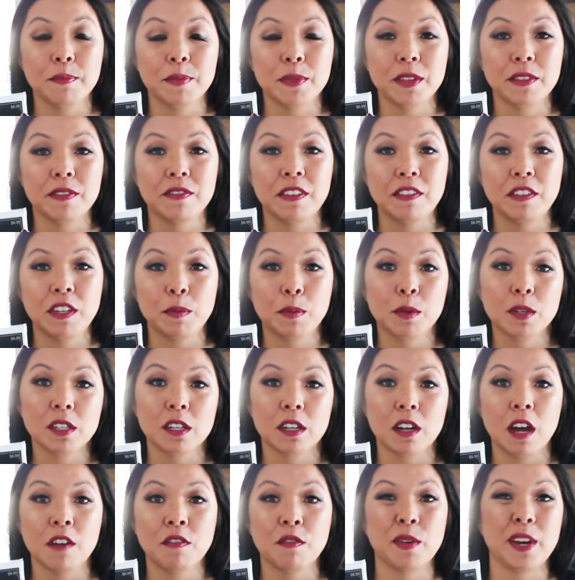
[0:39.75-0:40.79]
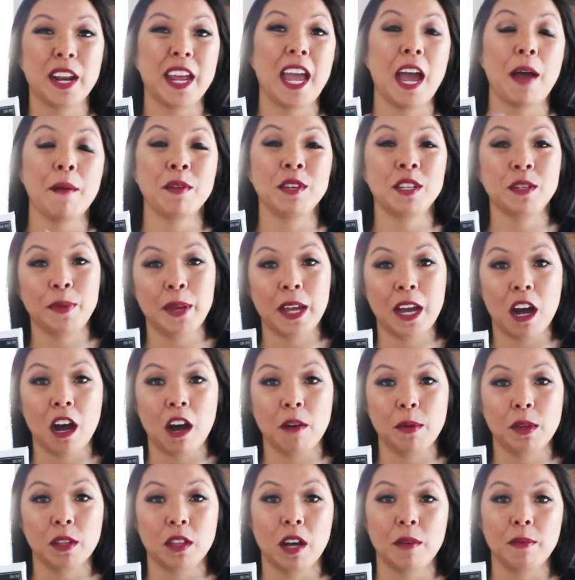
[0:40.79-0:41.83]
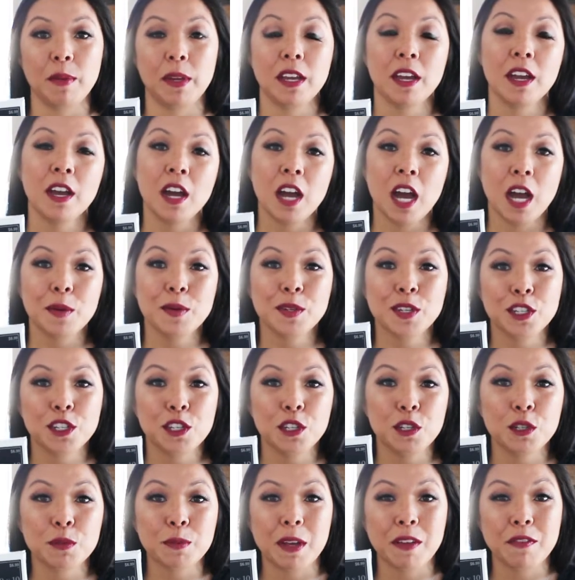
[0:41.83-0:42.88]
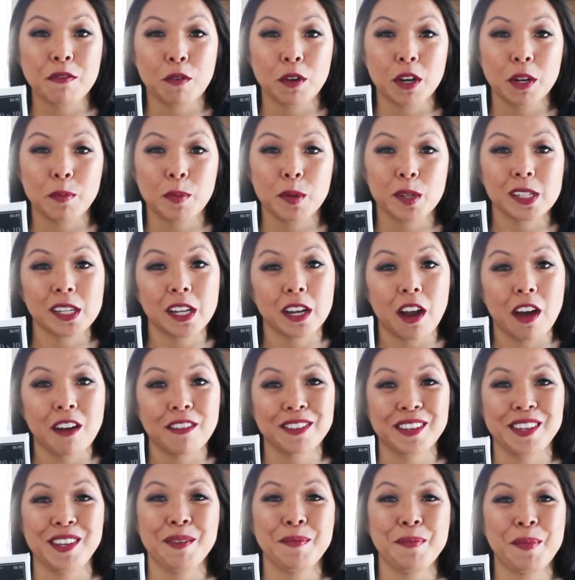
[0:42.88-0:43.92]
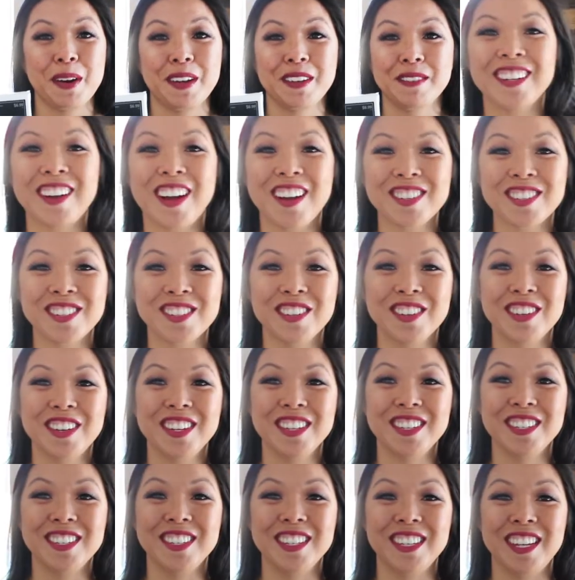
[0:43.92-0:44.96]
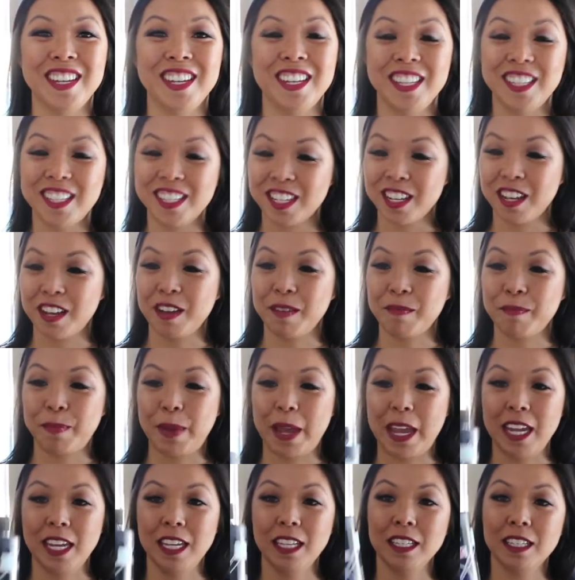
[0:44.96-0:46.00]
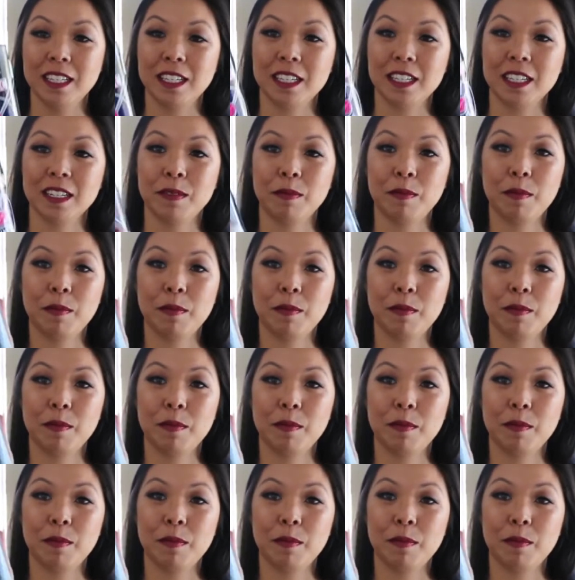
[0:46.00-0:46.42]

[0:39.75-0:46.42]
the 50% off when I happened to be at Hobby Lobby, I would just use my 40% off coupon. You're also going to need some paint.